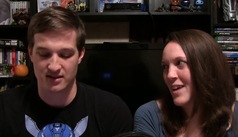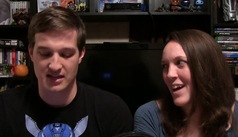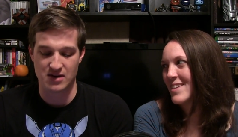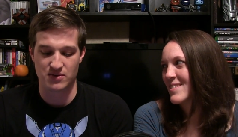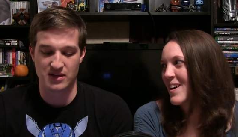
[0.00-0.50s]

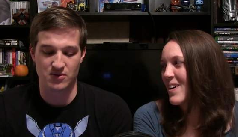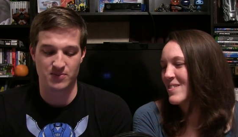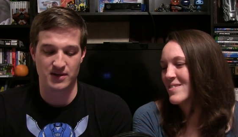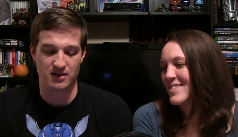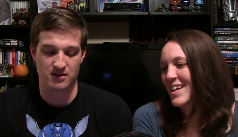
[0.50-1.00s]
Speaker 1: that, I that
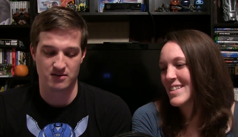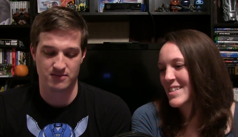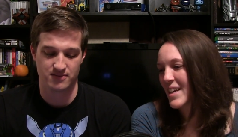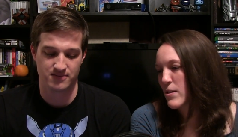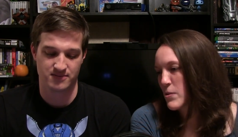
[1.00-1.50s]
would be that
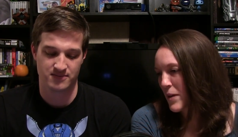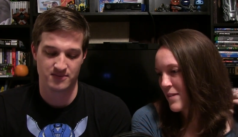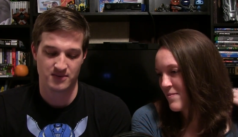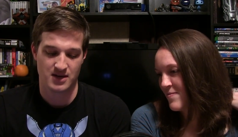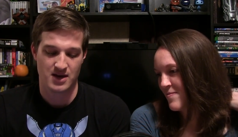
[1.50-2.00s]
scares
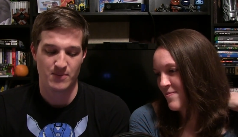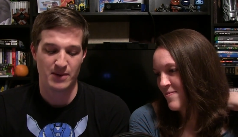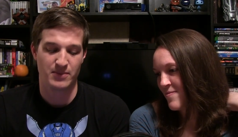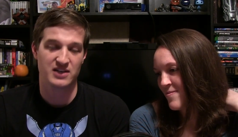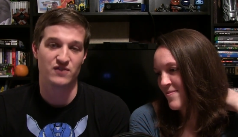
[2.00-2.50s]
me.
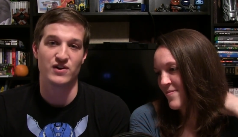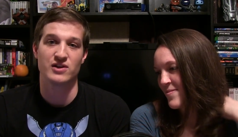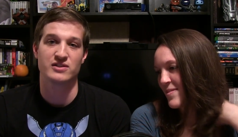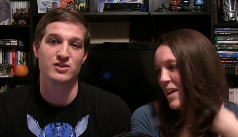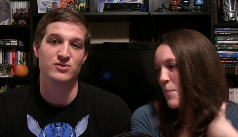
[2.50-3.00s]
Speaker 2: My biggest
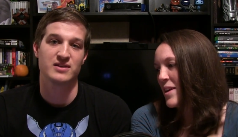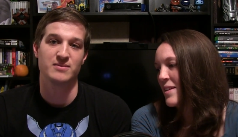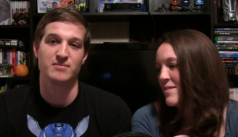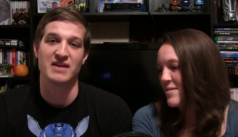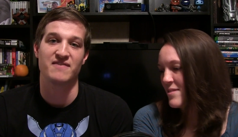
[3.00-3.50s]
fear is losing I
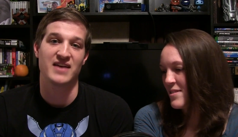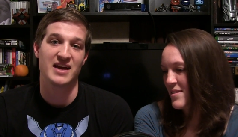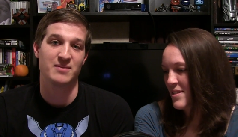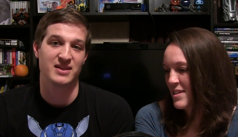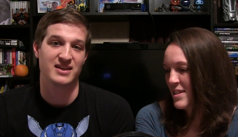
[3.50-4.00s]
mean, my
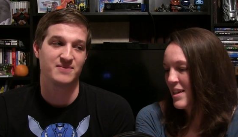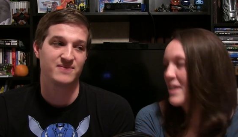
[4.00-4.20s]
family.